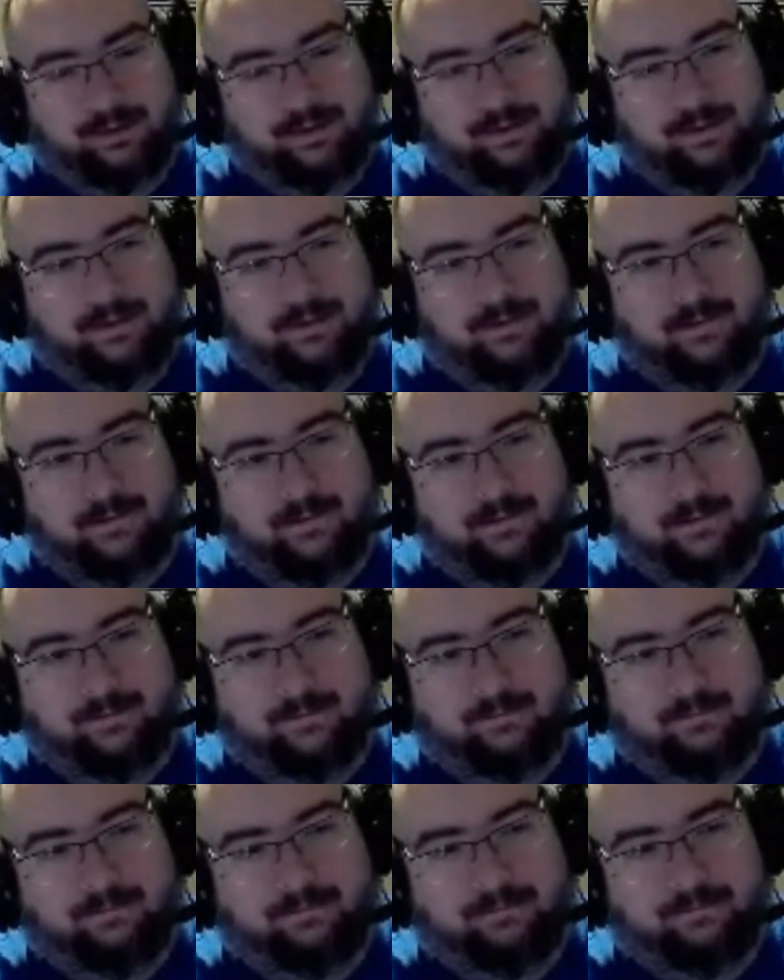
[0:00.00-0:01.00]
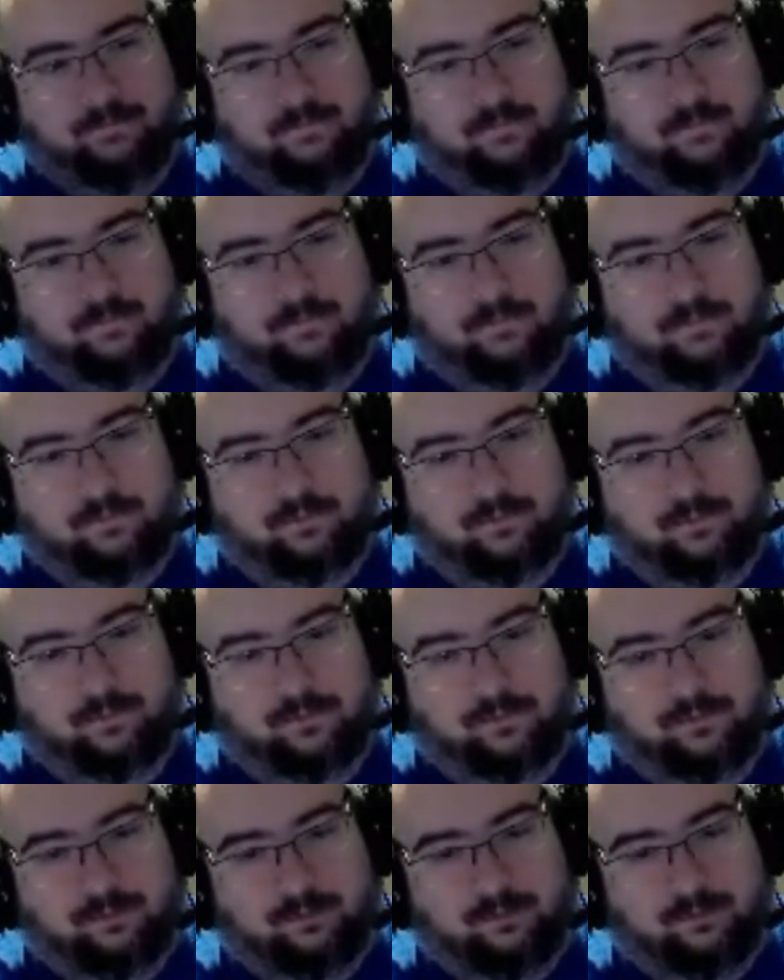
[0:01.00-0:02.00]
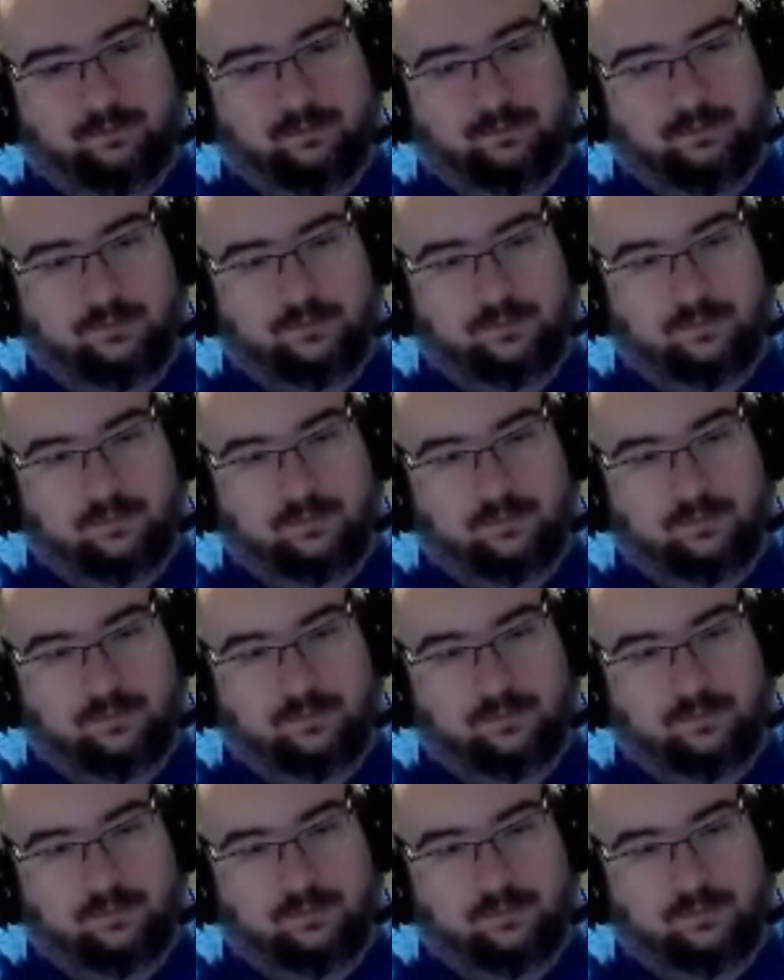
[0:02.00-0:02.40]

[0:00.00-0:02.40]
Nobody speaks.